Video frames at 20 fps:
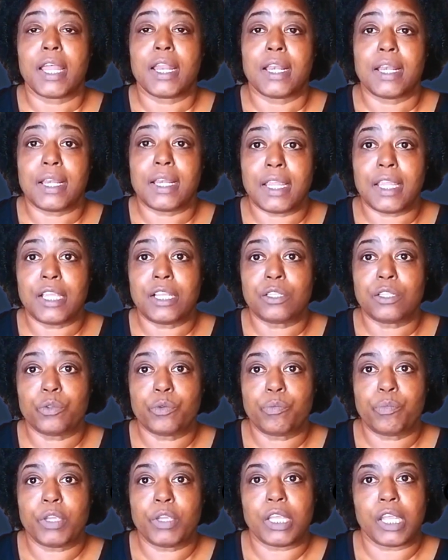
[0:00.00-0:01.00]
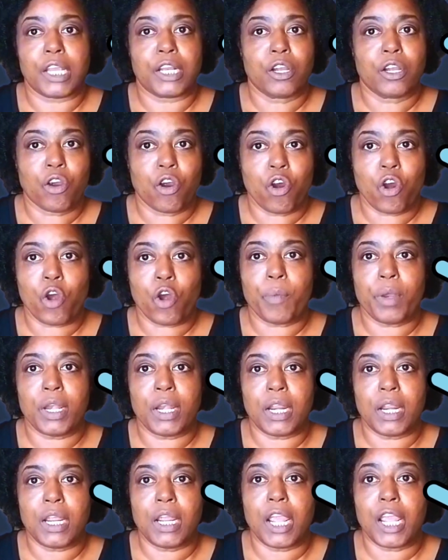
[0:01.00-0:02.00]
need to be in
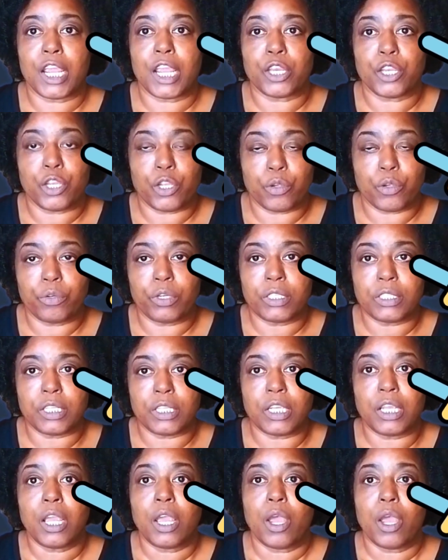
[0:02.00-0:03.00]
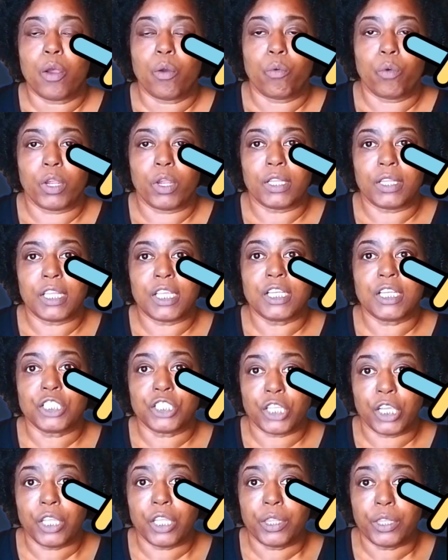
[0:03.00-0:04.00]
harmony and unity with
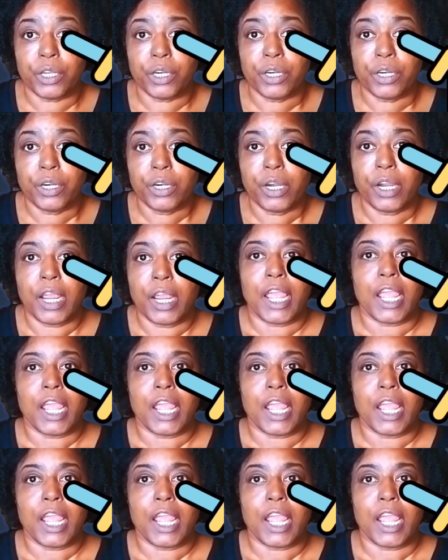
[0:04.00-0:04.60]
each other